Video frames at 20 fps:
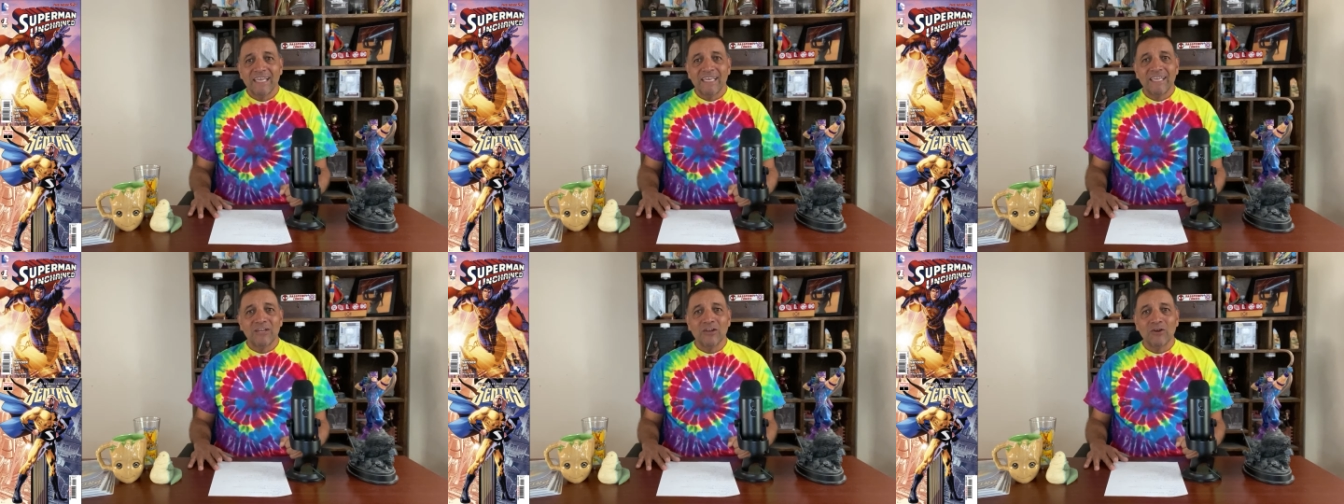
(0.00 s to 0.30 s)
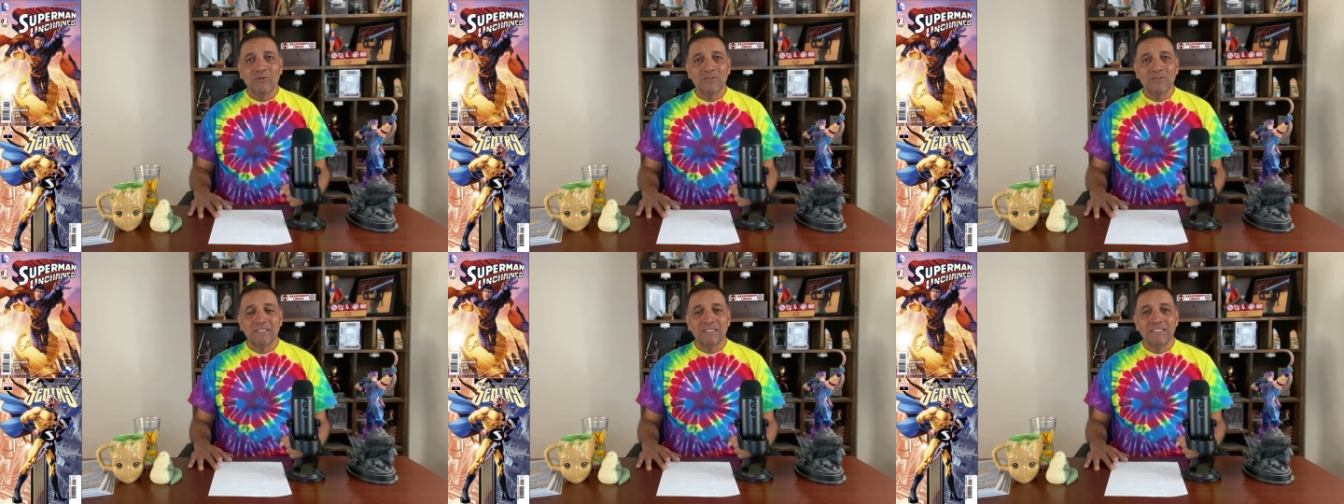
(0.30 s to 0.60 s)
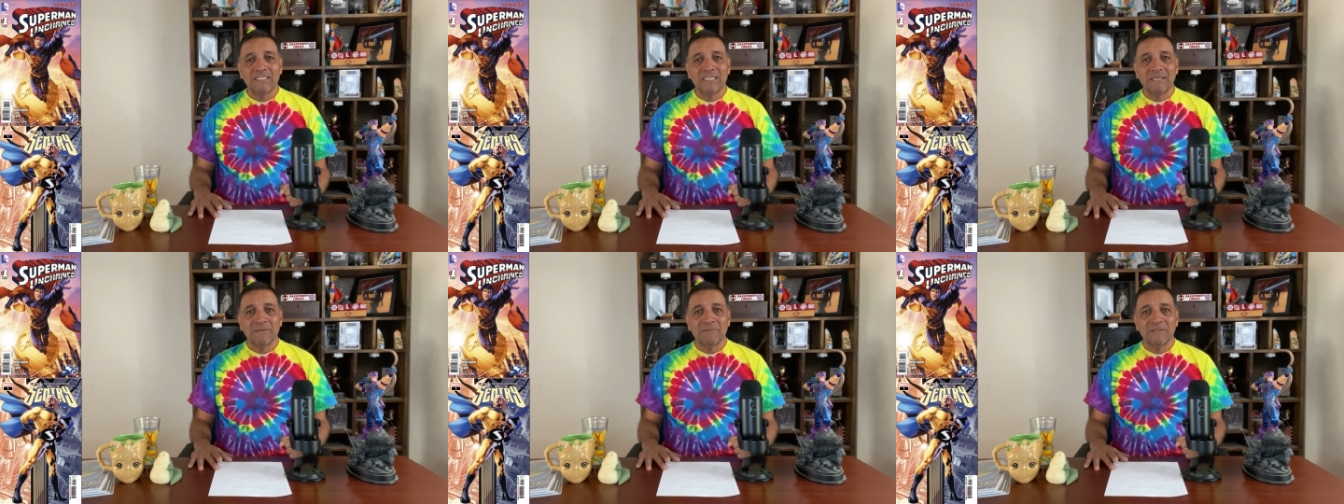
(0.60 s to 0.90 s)
It always
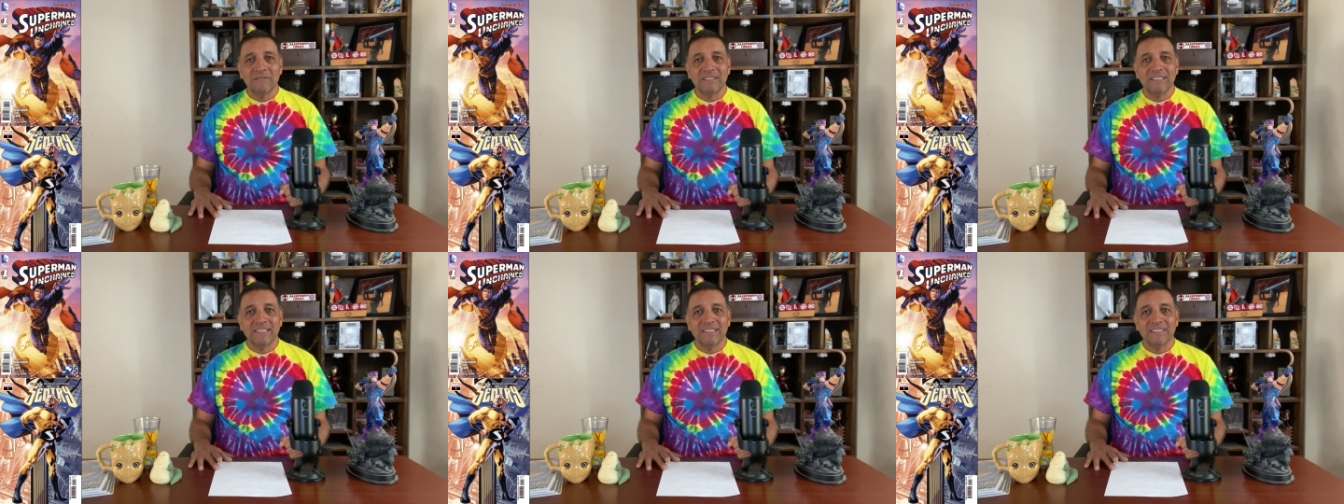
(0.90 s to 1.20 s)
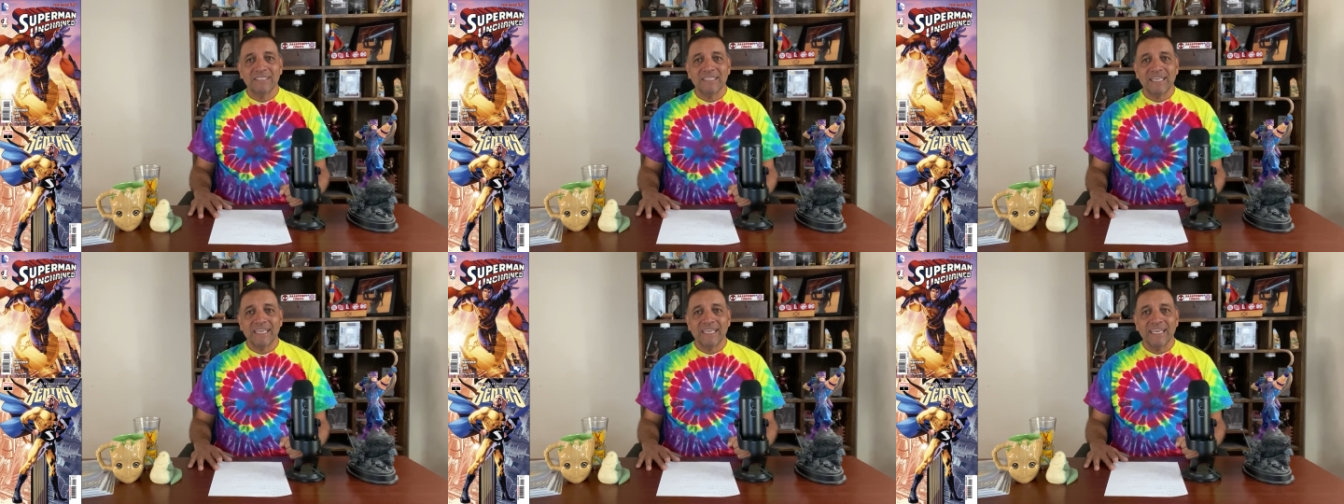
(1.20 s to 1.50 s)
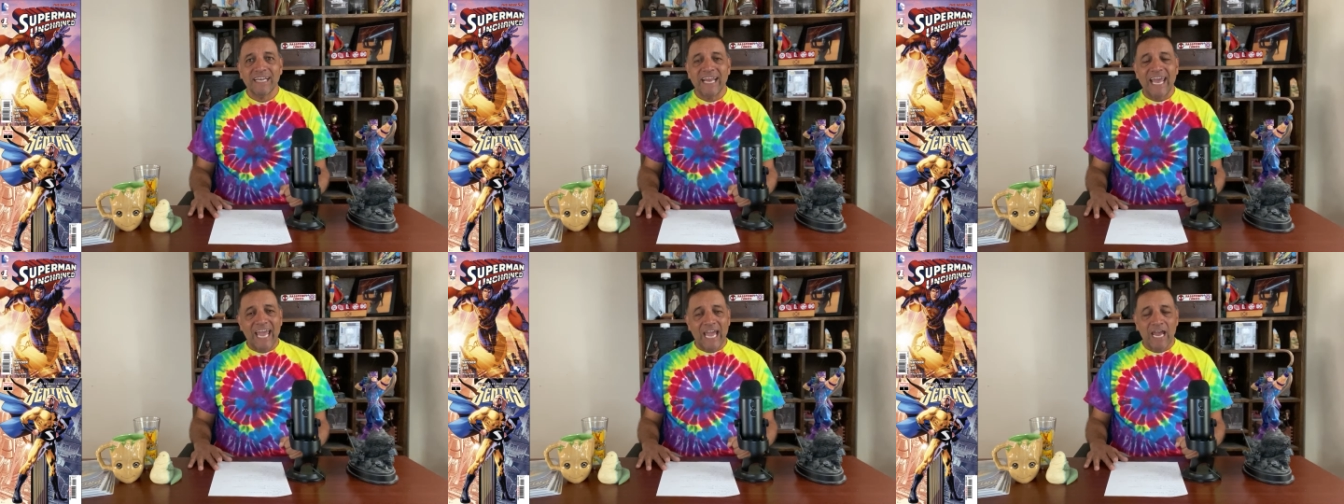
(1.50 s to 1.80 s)
seems just like
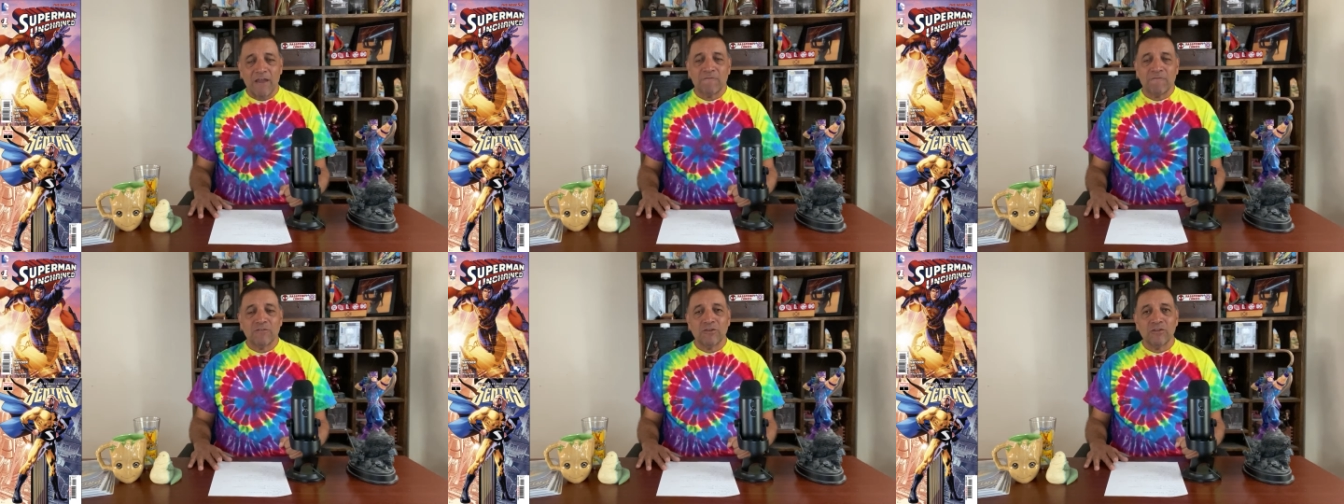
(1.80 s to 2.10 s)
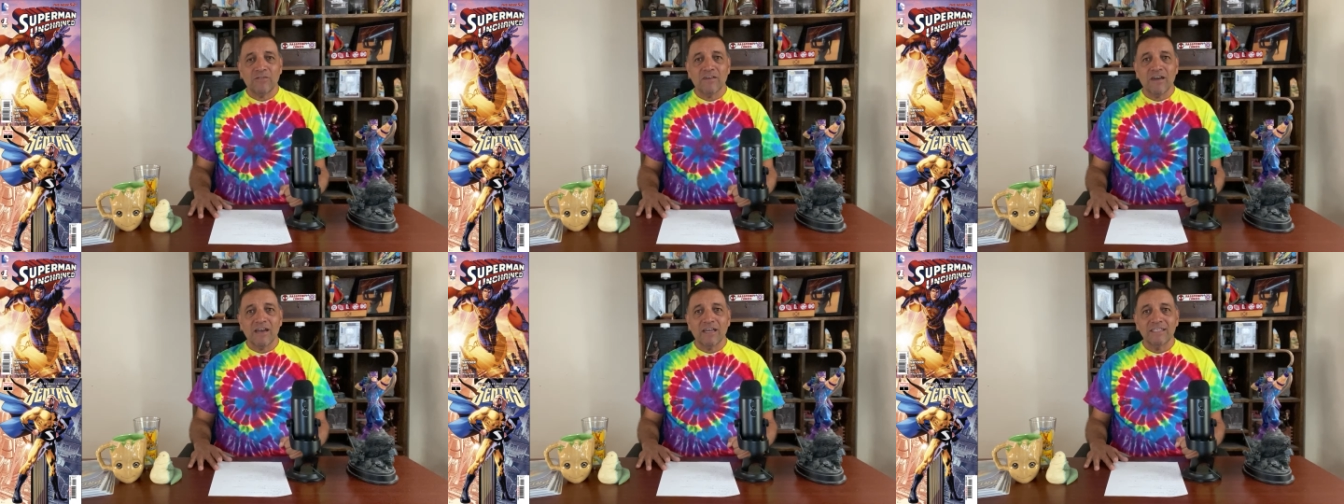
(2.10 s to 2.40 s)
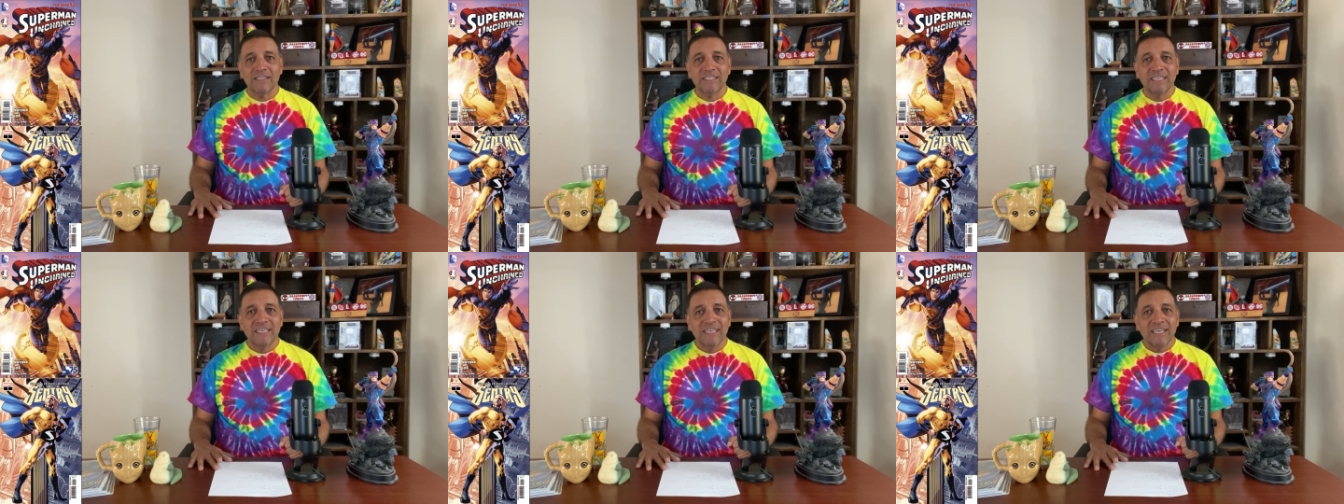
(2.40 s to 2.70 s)
an
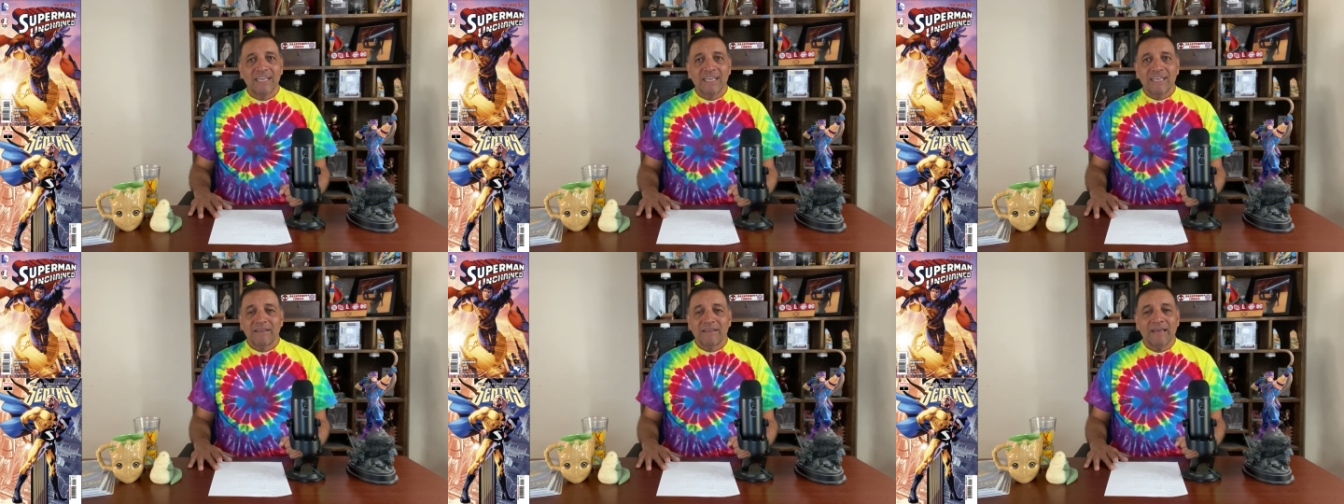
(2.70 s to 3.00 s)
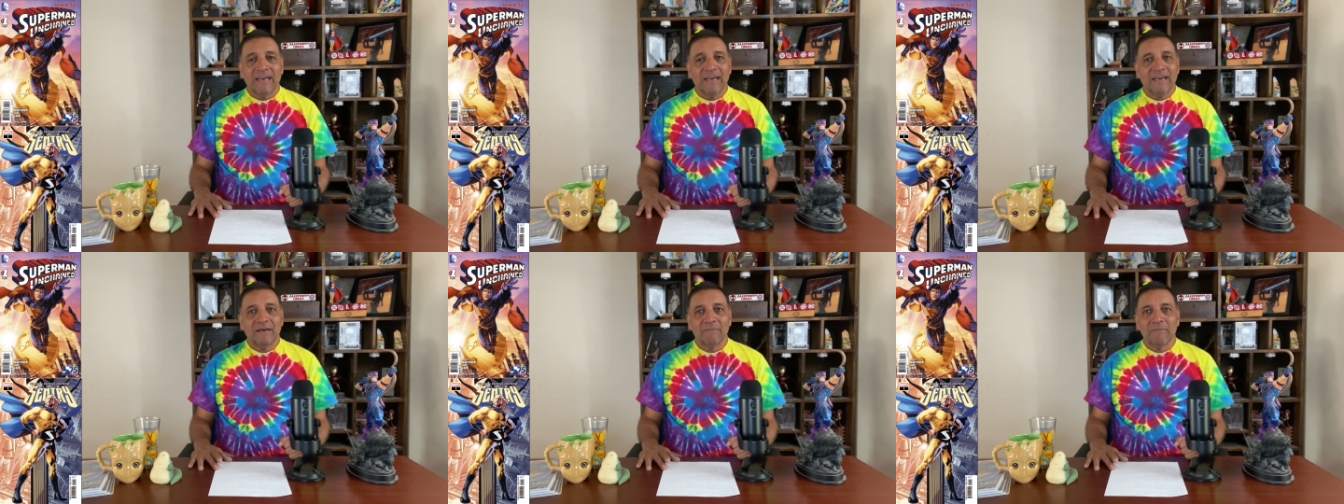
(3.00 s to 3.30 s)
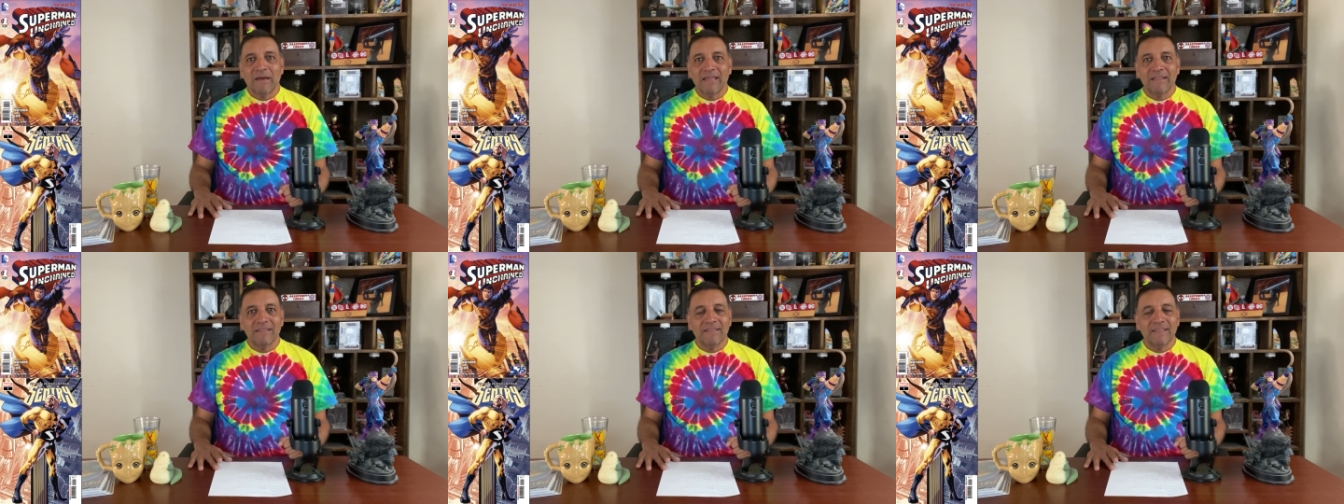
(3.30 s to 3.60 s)
afterthought. Um, I